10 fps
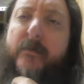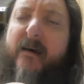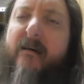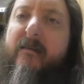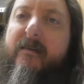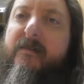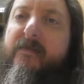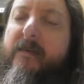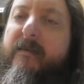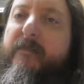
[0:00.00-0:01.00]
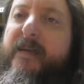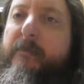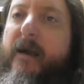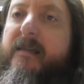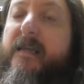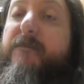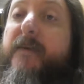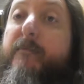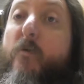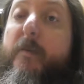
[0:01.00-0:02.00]
But uh, it's something to think about. I
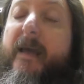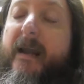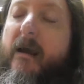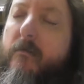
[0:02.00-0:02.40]
definitely will be getting